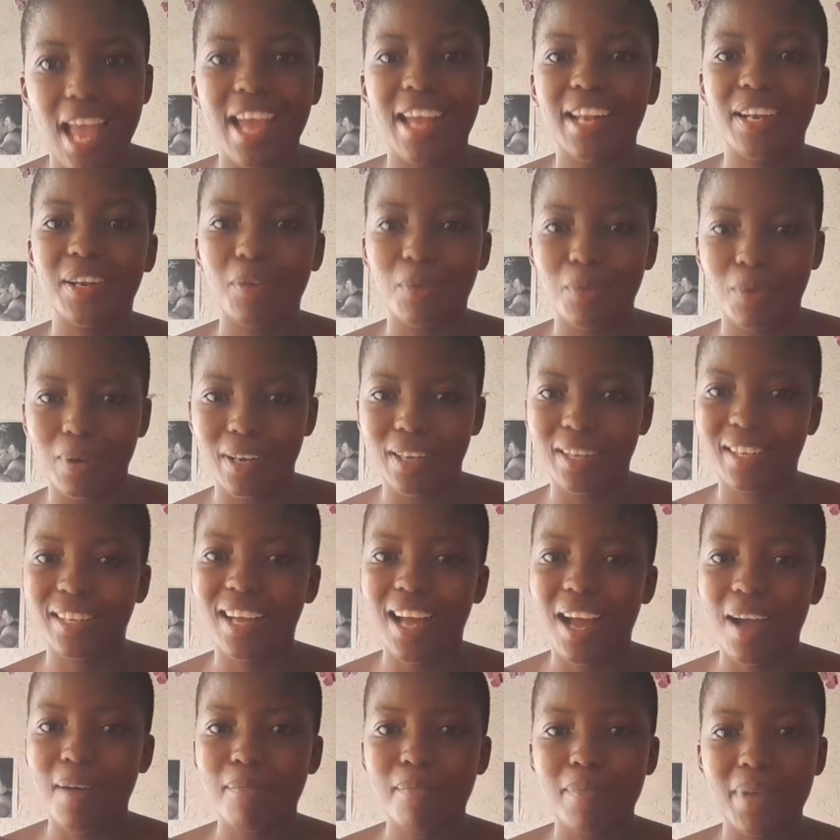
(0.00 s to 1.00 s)
and
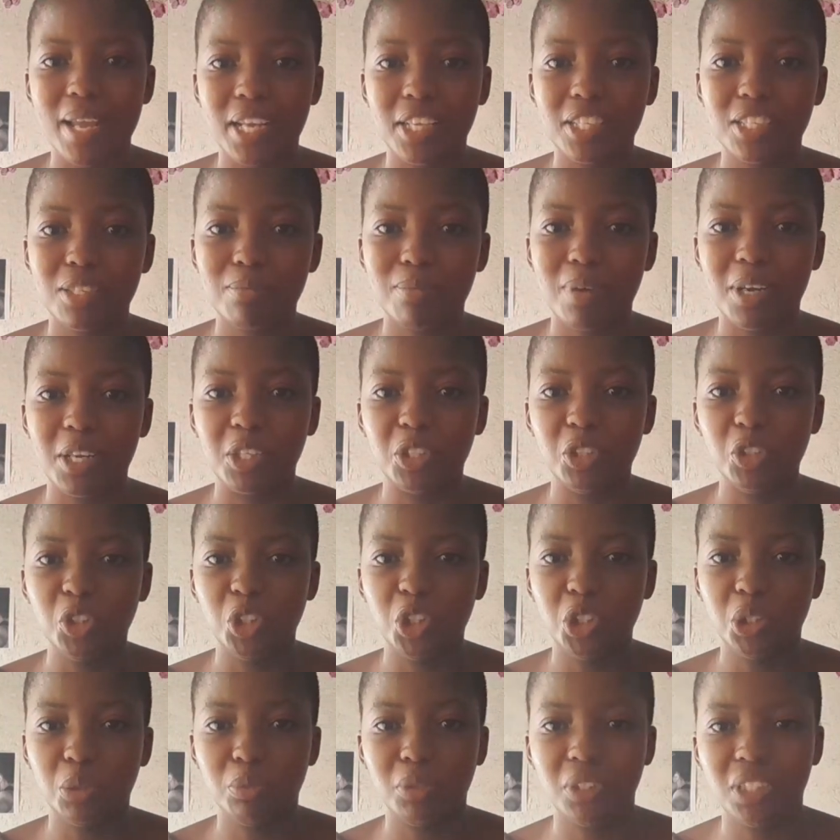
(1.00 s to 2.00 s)
welcome back to my
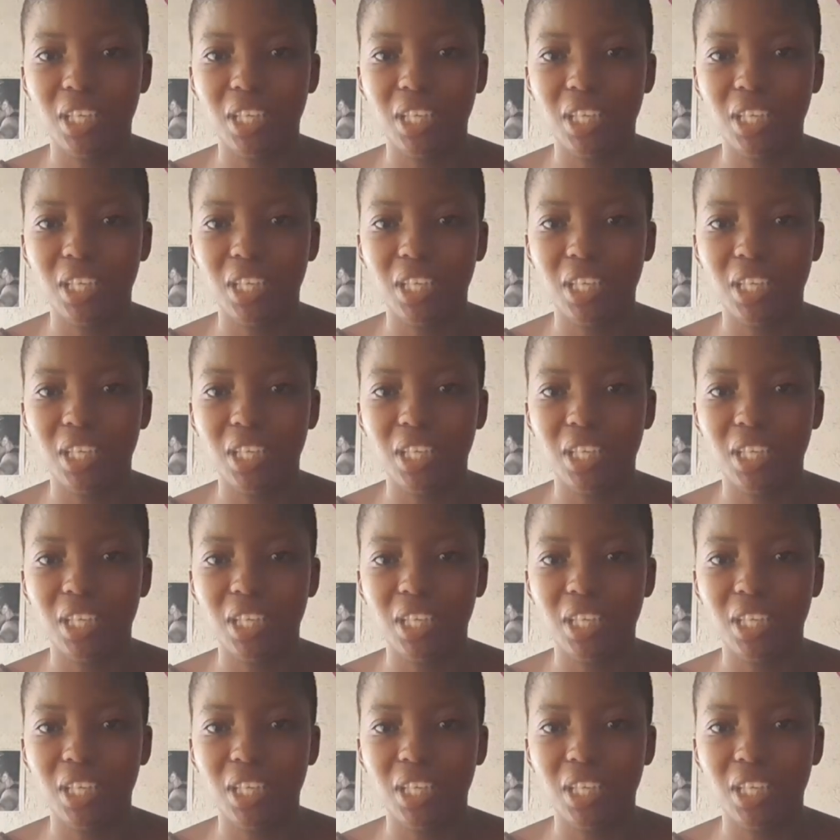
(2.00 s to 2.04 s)
YouTube